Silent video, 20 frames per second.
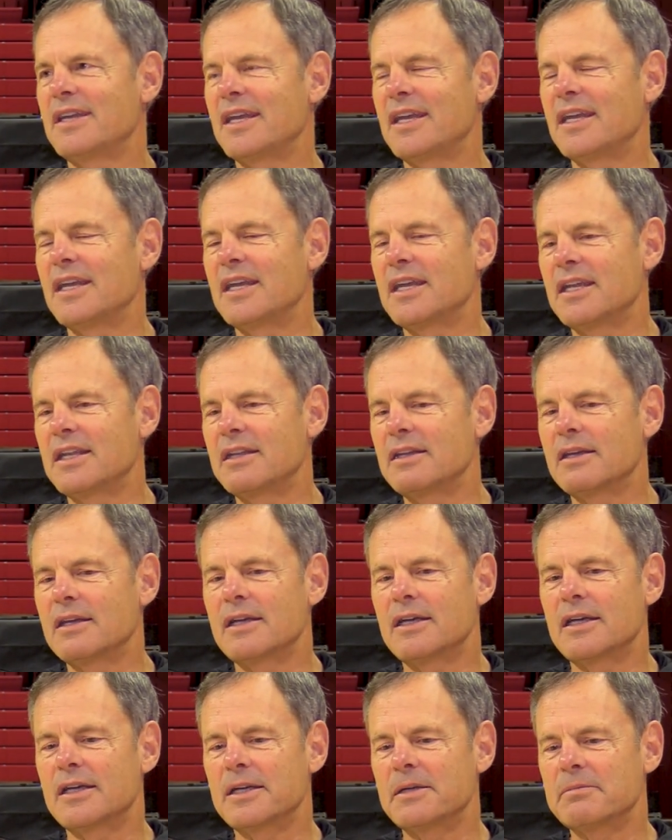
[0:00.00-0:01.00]
And,
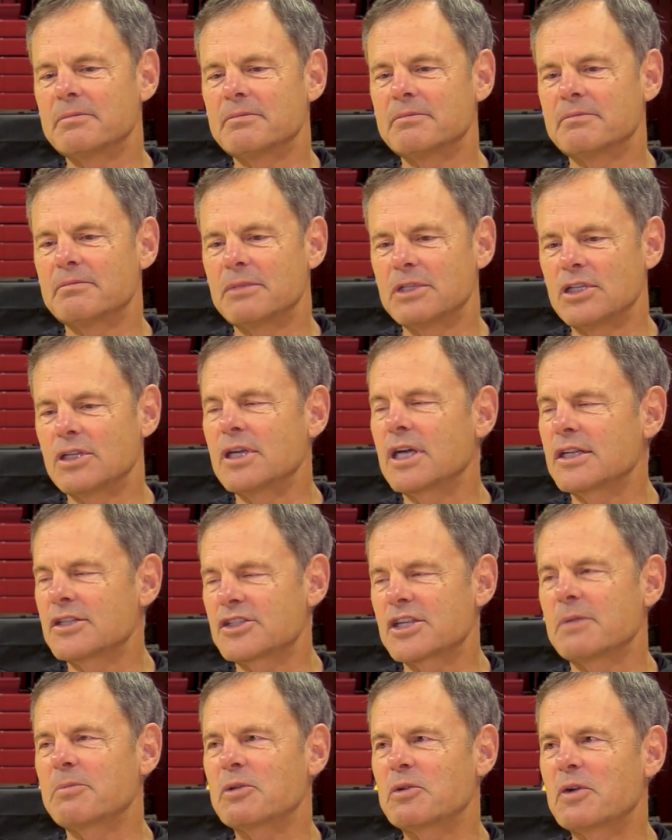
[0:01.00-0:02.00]
but you got to
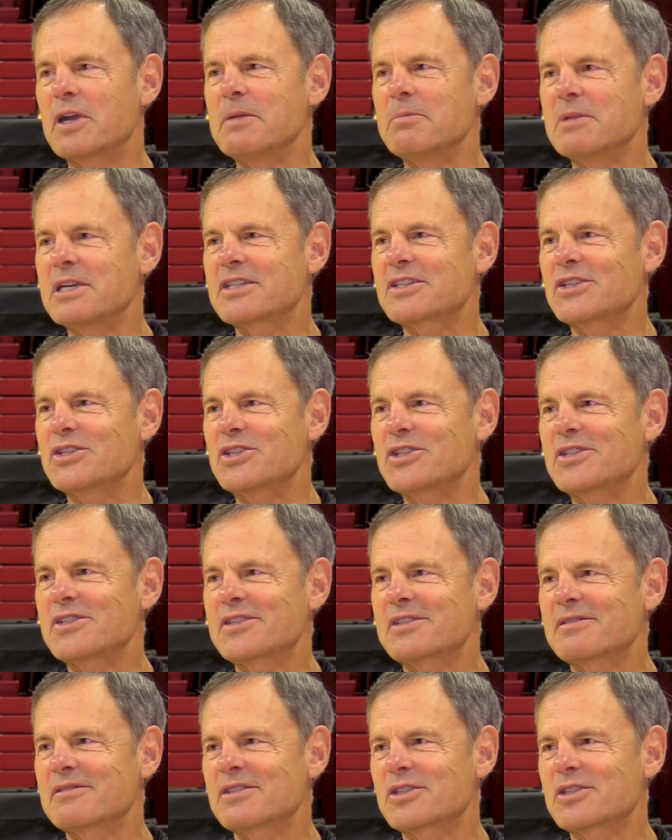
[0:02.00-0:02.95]
send them the right messages.